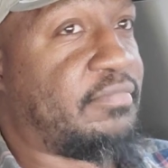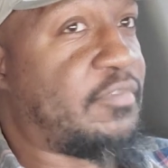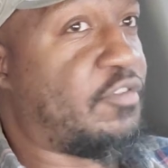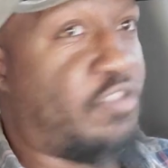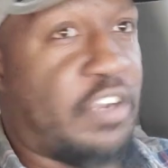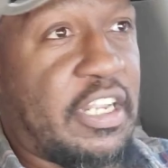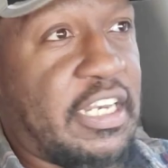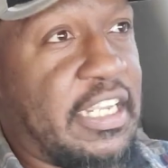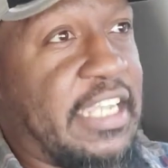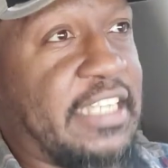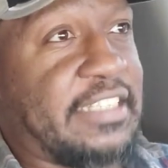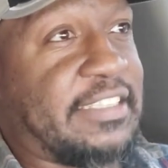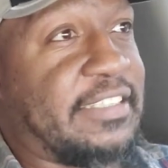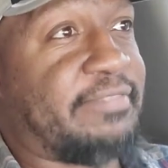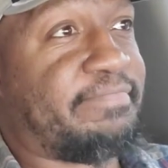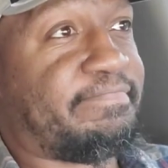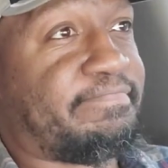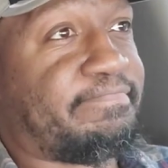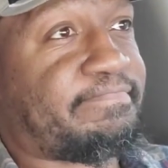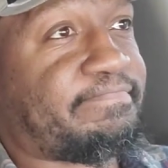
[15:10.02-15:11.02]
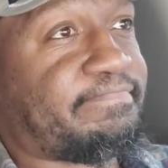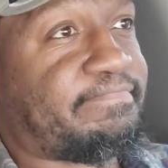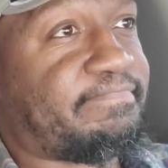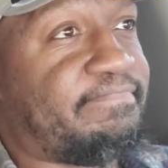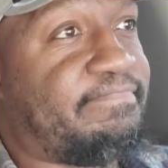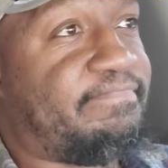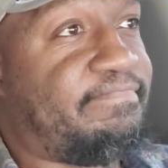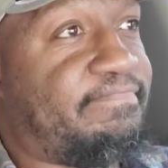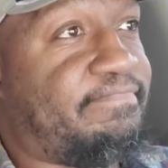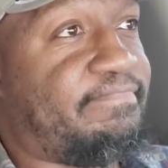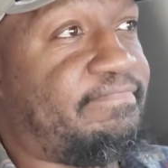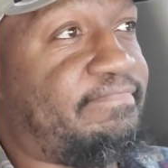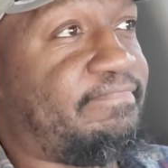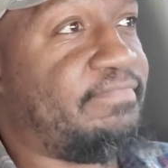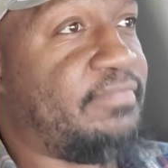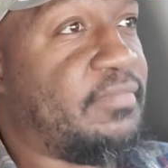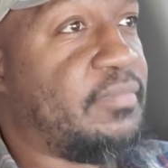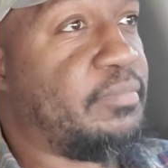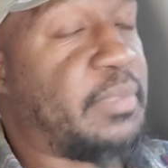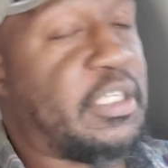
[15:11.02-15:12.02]
Really
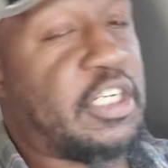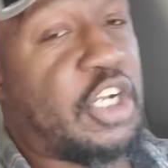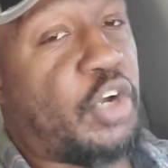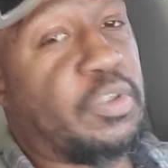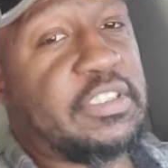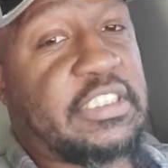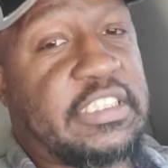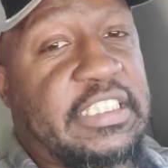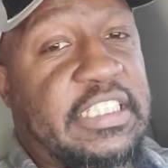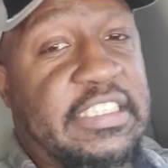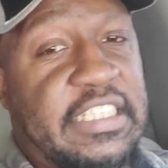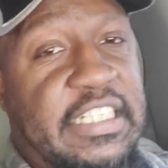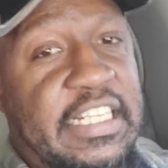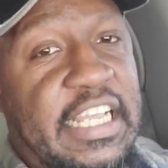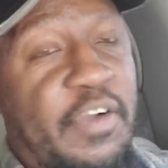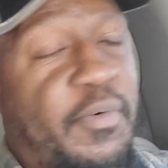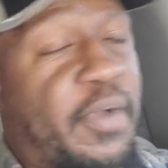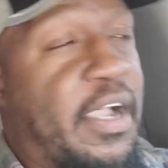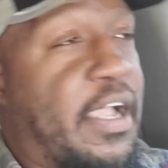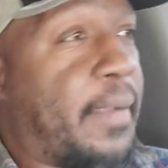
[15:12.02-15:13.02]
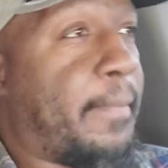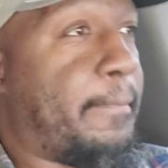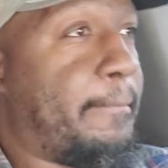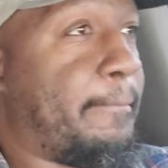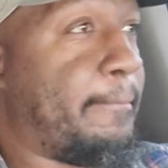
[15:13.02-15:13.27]
isn't. But no one sees it that way.